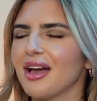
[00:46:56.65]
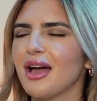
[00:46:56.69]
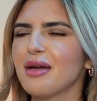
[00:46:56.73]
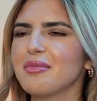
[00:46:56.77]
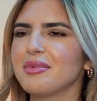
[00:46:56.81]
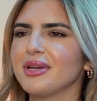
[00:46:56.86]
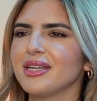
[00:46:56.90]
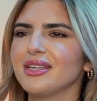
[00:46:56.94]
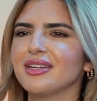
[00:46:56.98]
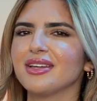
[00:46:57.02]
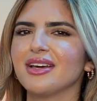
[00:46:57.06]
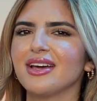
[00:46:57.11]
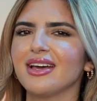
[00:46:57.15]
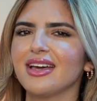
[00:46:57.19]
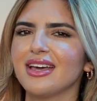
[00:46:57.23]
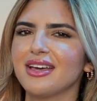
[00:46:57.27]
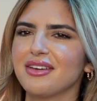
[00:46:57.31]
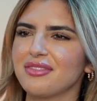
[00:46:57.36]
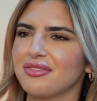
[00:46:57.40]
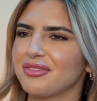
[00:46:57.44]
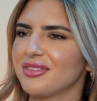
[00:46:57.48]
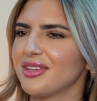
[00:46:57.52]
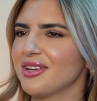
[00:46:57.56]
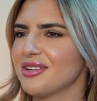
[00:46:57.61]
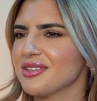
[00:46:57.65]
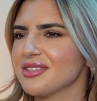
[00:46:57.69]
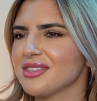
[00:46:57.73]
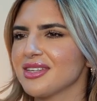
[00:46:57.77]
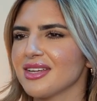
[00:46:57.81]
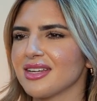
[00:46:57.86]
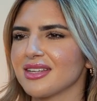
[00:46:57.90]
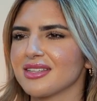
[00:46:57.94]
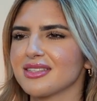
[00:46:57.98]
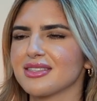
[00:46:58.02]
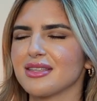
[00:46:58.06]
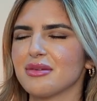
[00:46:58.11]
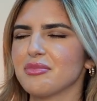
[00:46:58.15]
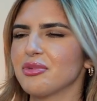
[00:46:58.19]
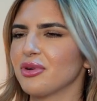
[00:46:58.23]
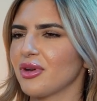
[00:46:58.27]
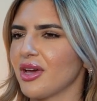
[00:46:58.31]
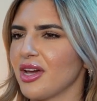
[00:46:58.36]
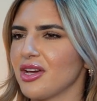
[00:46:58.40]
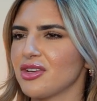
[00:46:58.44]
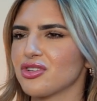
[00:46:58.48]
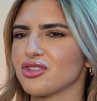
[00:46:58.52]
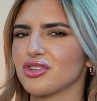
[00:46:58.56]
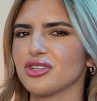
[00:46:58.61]
I mean, if there's like some
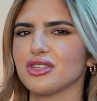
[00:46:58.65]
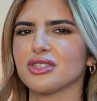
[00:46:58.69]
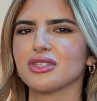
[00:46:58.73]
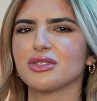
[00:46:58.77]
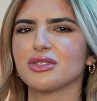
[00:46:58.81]
occasions